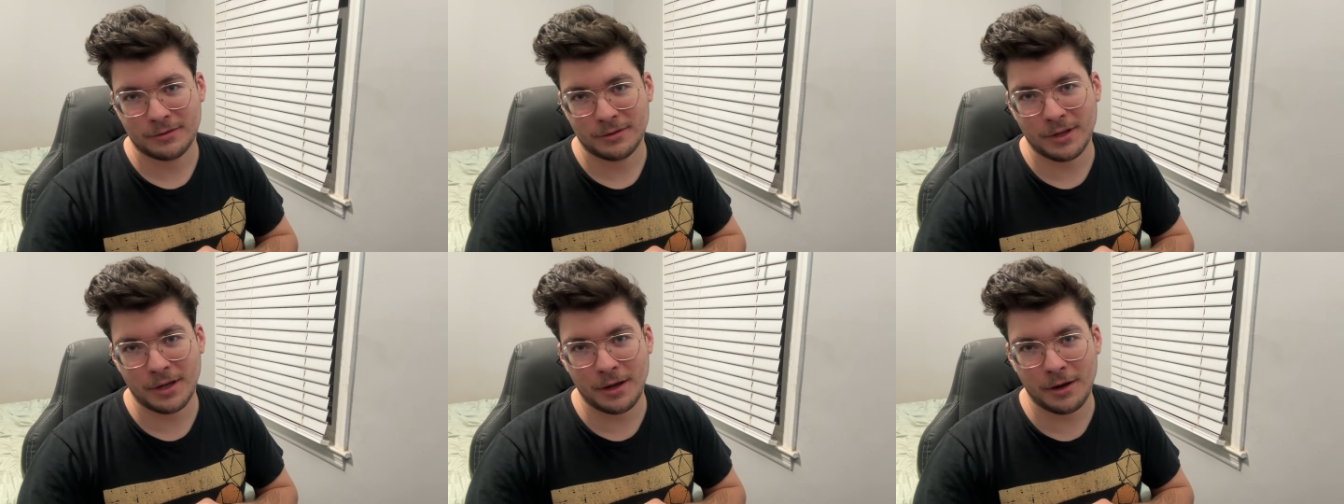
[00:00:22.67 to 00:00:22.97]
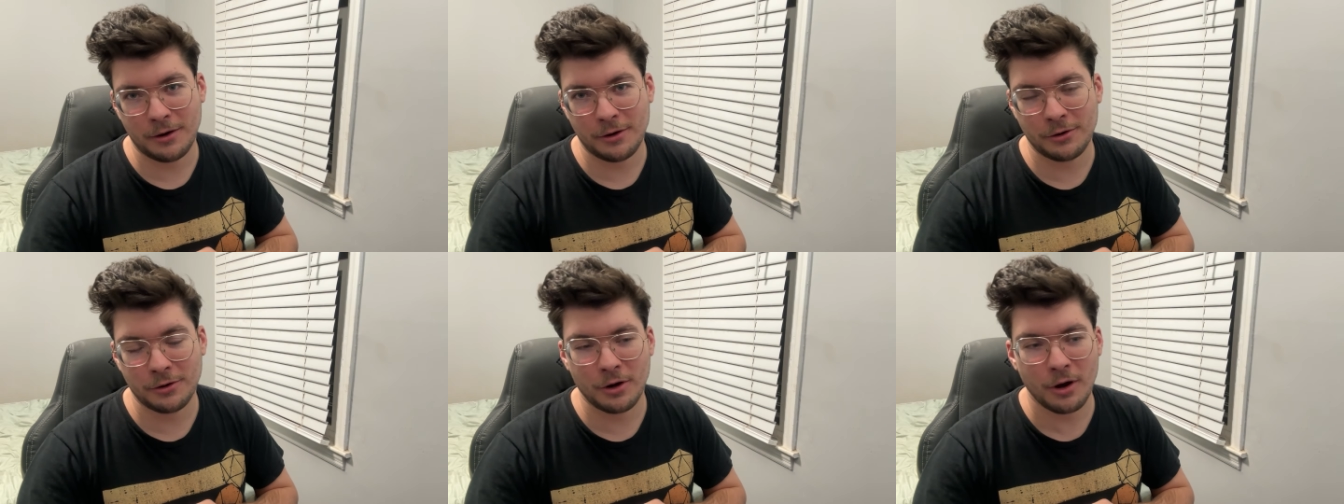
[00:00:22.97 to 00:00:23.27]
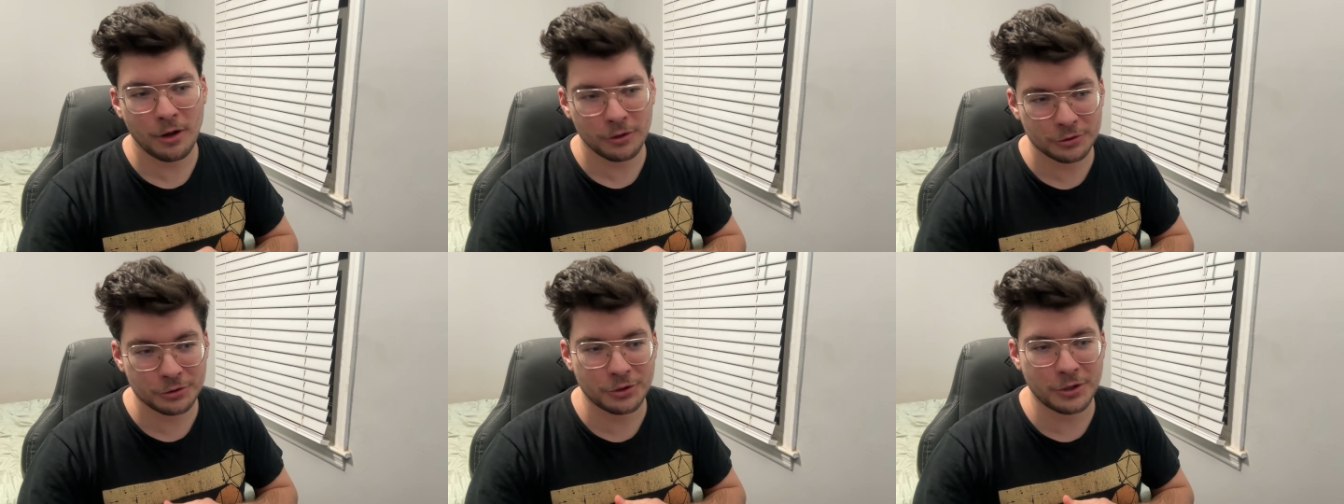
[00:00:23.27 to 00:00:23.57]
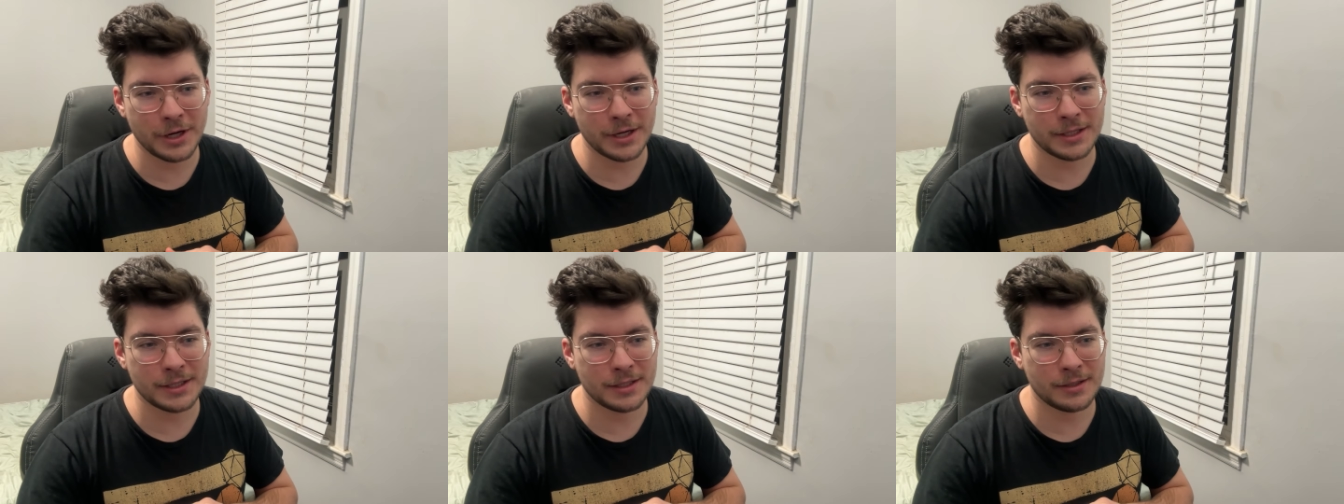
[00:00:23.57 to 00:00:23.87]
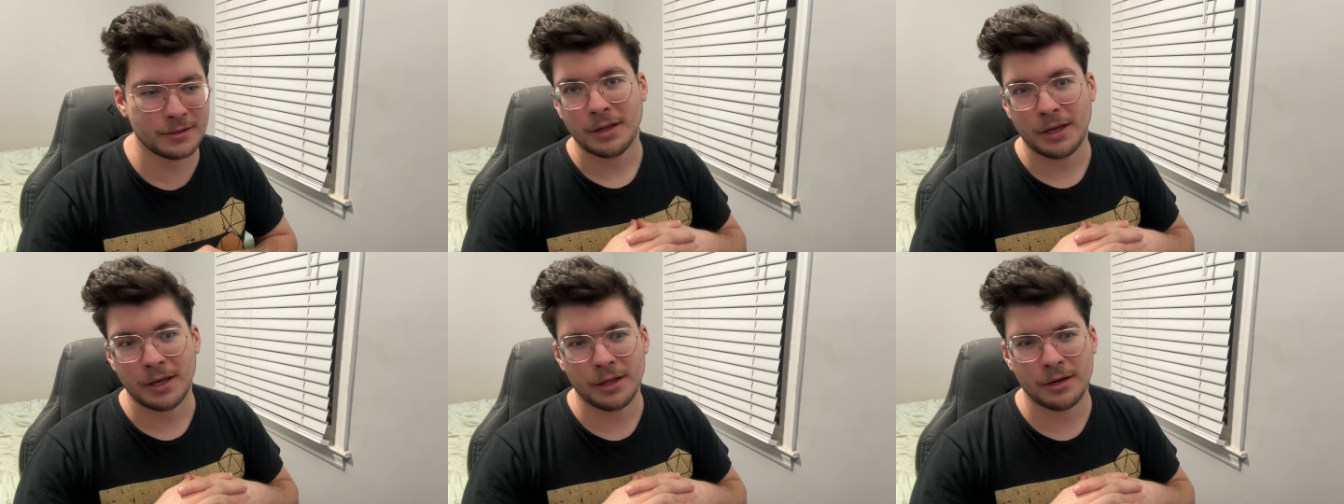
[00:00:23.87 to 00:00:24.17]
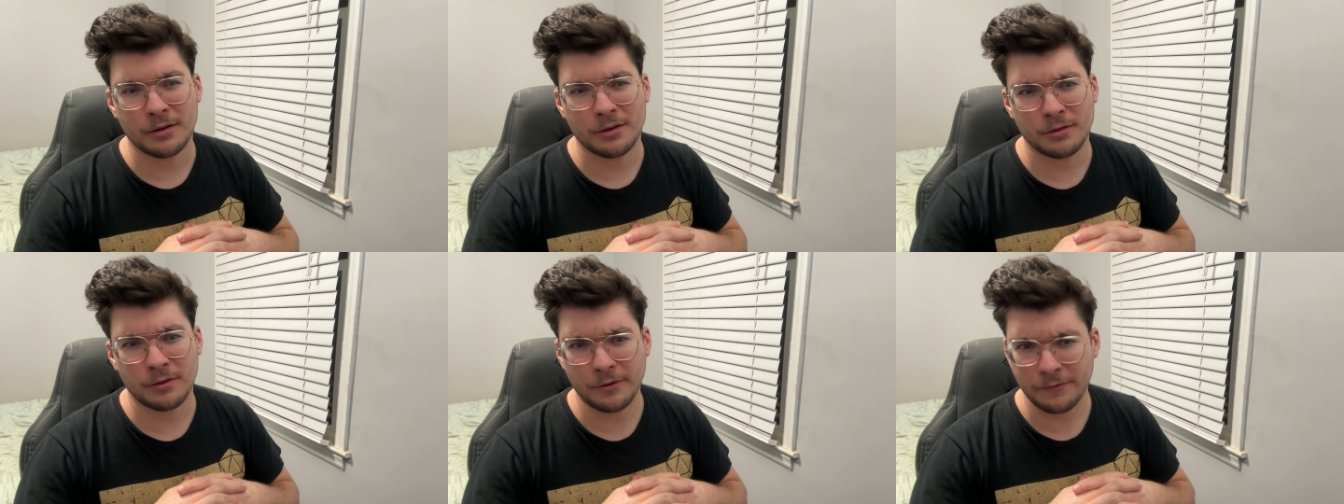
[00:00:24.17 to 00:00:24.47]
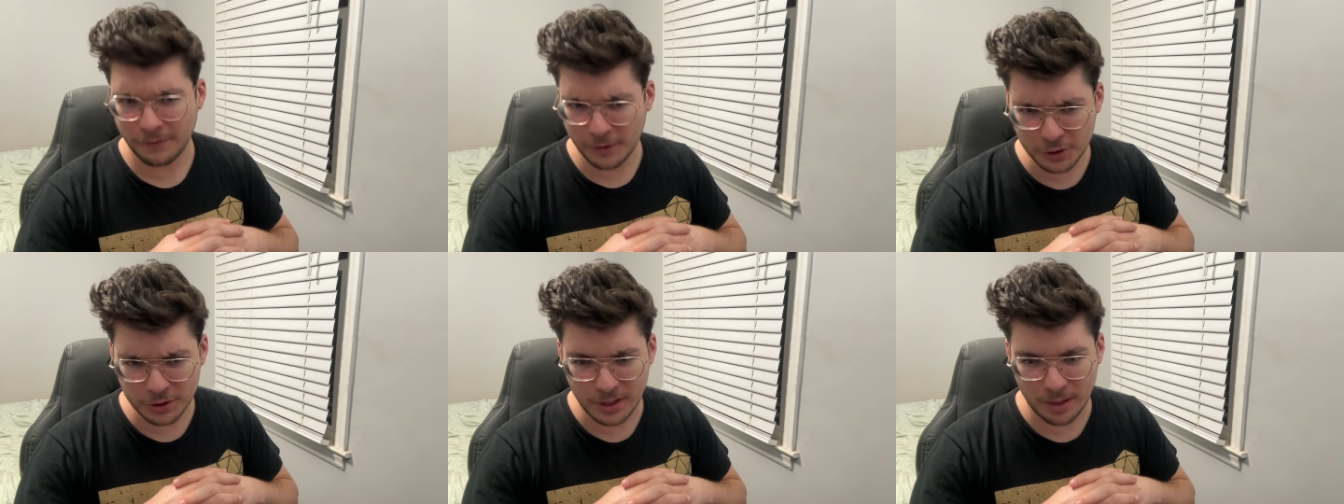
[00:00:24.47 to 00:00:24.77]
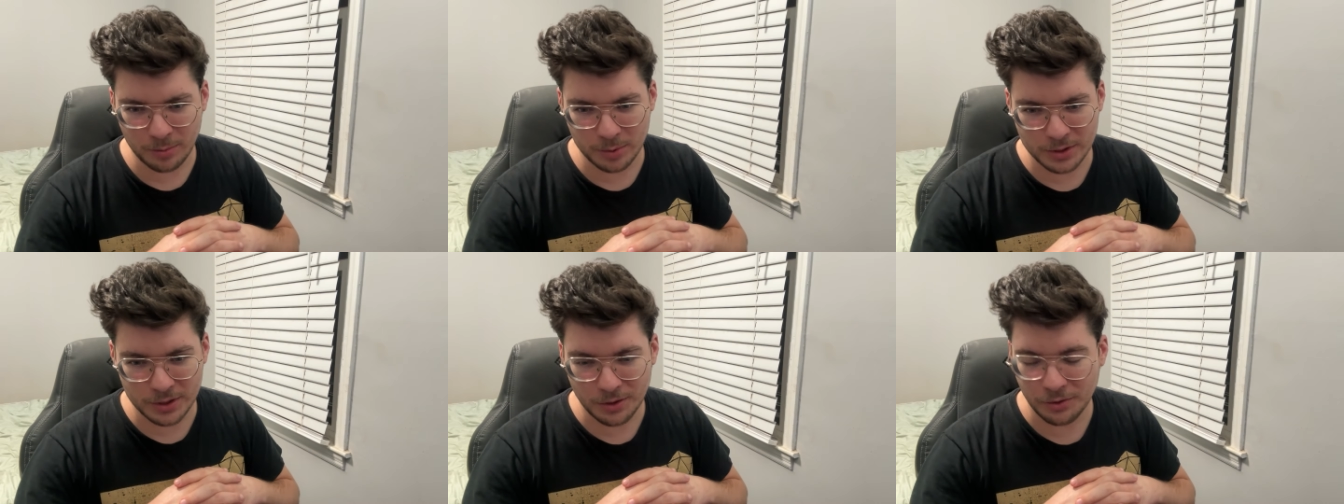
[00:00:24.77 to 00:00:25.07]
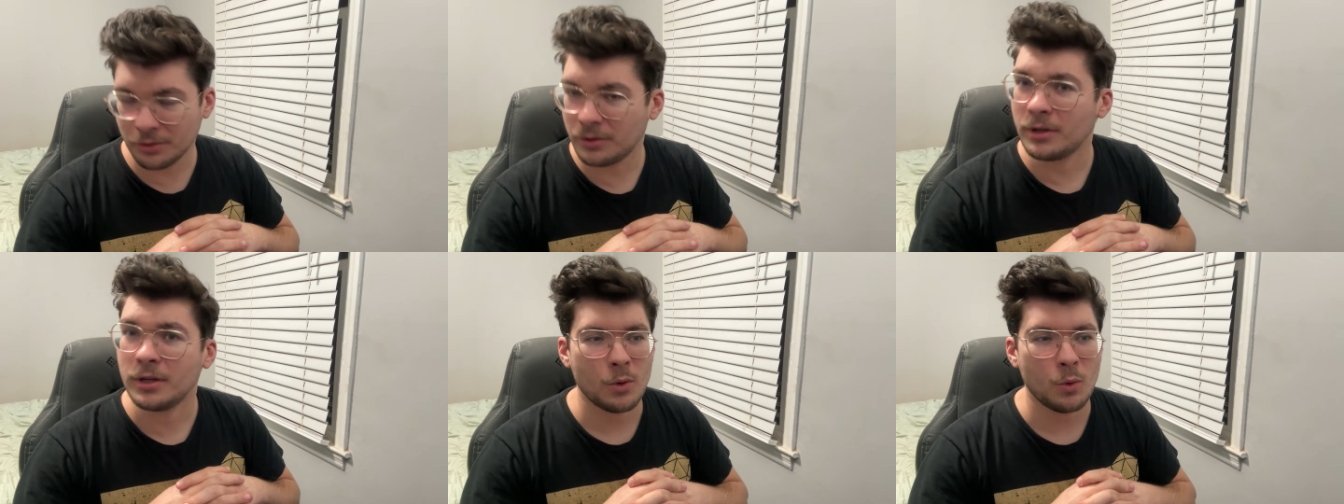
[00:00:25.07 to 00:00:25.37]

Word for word: uh, her alternate in the first episode,